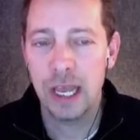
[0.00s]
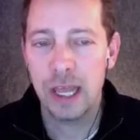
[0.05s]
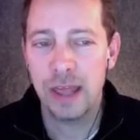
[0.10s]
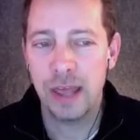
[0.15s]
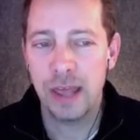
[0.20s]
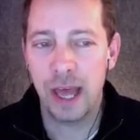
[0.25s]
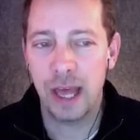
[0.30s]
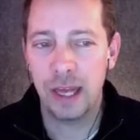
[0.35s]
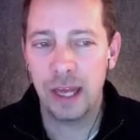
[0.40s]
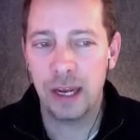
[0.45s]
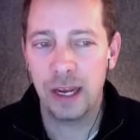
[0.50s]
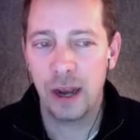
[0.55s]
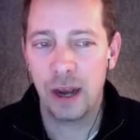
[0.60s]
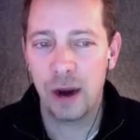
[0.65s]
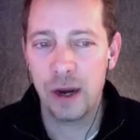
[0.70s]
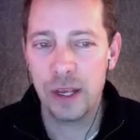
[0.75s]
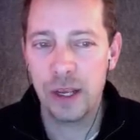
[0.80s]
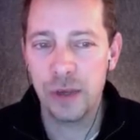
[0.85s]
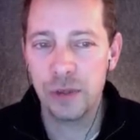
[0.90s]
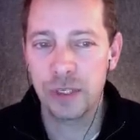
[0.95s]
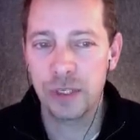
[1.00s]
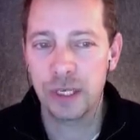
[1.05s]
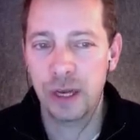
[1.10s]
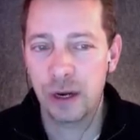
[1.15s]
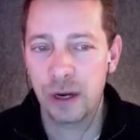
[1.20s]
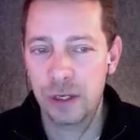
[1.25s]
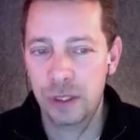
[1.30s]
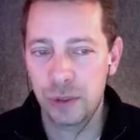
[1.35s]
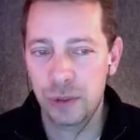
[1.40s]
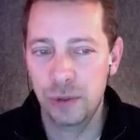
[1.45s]
that are using
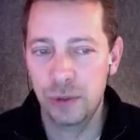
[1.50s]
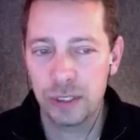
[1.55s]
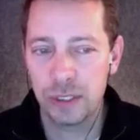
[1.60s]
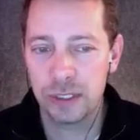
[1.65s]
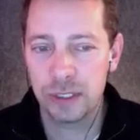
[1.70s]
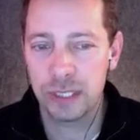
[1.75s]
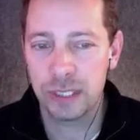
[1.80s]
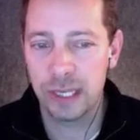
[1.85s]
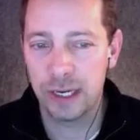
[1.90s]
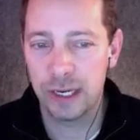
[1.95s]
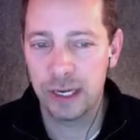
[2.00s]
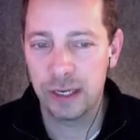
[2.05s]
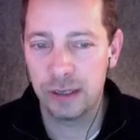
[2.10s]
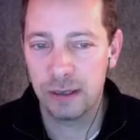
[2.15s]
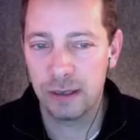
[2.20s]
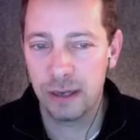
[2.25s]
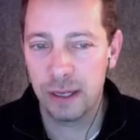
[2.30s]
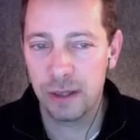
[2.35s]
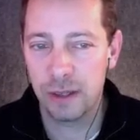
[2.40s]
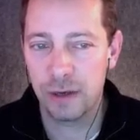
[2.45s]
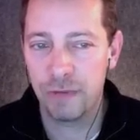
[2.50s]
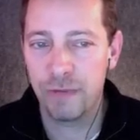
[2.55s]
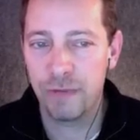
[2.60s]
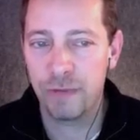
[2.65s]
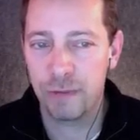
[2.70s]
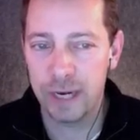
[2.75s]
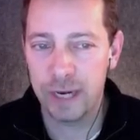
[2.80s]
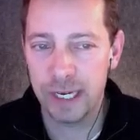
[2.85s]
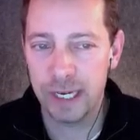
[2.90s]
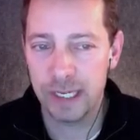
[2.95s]
our tools and other
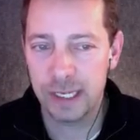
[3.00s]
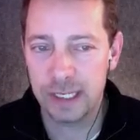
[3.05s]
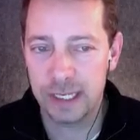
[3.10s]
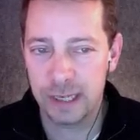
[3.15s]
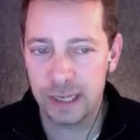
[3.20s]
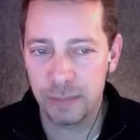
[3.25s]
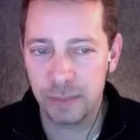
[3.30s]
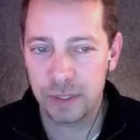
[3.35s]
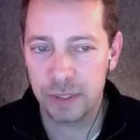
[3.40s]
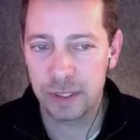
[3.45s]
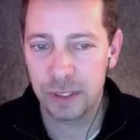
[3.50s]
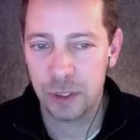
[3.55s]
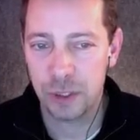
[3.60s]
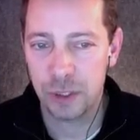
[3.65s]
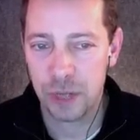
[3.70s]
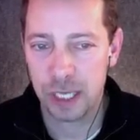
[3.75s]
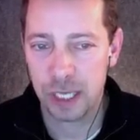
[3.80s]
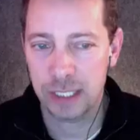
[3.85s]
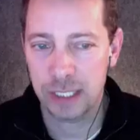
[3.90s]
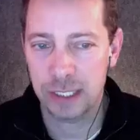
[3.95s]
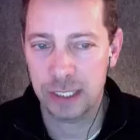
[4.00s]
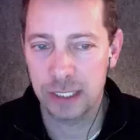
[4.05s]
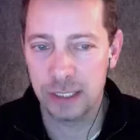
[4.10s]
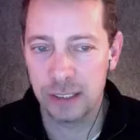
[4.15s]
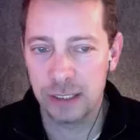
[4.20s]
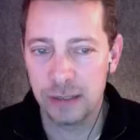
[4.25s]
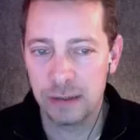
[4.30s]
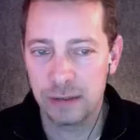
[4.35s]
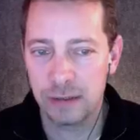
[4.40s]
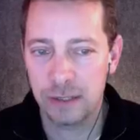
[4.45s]
free tips and tricks and
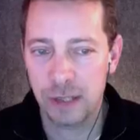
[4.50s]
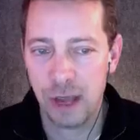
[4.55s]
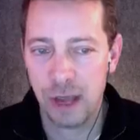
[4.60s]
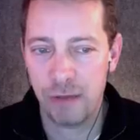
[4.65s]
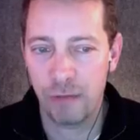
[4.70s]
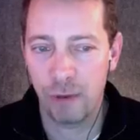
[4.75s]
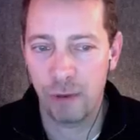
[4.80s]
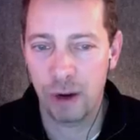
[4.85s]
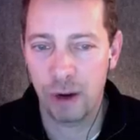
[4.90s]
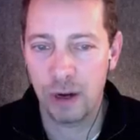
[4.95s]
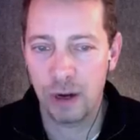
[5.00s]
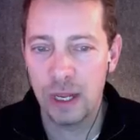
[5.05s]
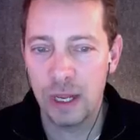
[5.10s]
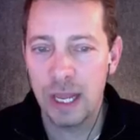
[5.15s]
software.